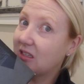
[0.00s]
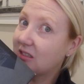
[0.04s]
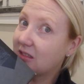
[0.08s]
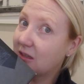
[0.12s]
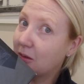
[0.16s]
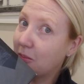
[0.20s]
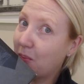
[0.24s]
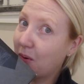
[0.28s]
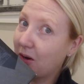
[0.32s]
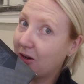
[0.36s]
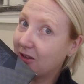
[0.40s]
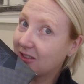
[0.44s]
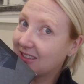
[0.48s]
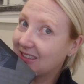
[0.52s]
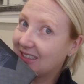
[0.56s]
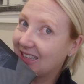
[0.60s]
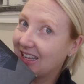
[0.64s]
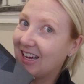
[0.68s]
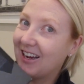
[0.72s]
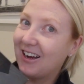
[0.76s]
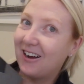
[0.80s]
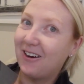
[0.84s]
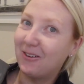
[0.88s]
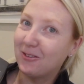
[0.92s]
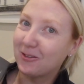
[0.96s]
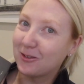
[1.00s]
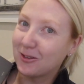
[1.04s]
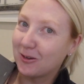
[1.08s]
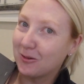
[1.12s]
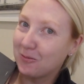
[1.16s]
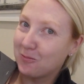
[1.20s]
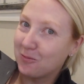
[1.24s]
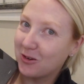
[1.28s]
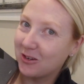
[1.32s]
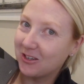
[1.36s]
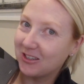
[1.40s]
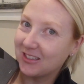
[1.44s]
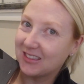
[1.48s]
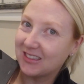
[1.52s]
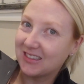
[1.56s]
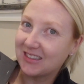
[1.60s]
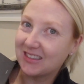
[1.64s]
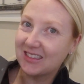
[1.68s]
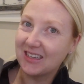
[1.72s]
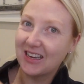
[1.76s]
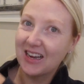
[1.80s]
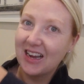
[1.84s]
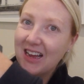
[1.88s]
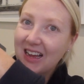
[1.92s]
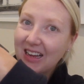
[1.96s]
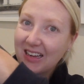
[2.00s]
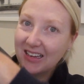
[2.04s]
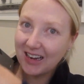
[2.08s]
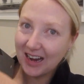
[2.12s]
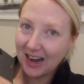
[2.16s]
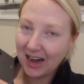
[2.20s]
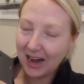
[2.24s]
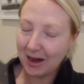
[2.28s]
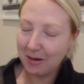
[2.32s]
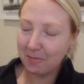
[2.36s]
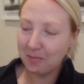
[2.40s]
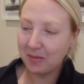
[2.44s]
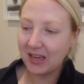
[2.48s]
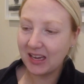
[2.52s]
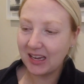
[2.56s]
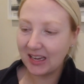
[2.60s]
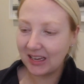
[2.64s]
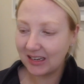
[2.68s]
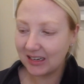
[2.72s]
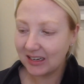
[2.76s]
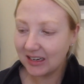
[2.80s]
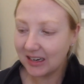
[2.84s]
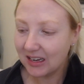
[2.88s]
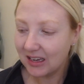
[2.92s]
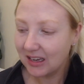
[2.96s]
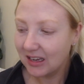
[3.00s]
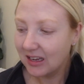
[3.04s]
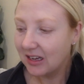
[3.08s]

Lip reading: is the box that UltraBoosts come in.